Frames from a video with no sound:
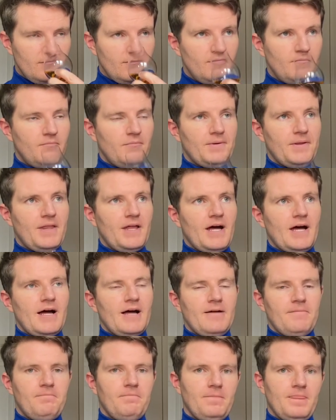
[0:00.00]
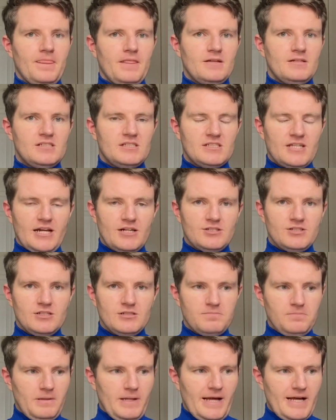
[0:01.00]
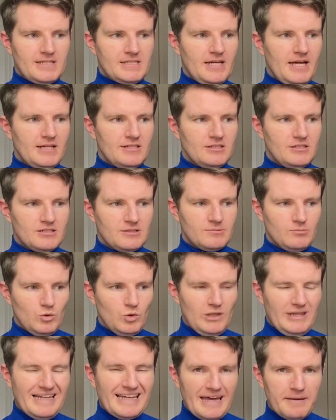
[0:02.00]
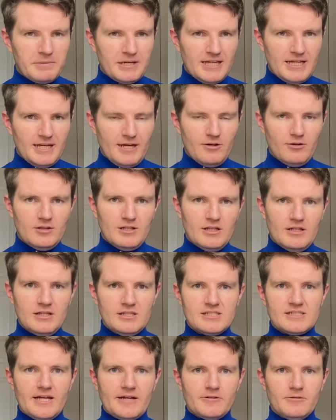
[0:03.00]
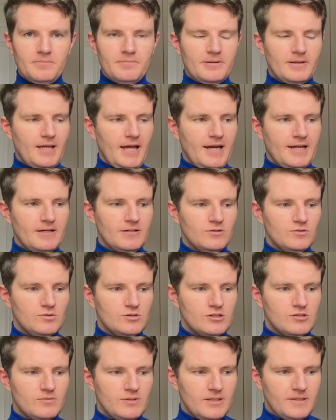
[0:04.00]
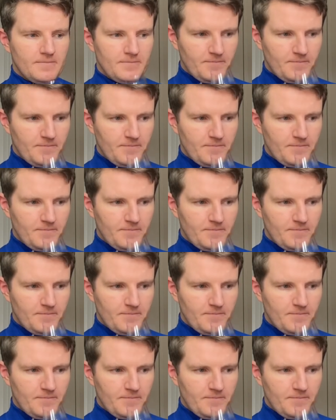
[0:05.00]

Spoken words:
But that citrus blast hits, it's more lemony now, that the syrup kind of goes away.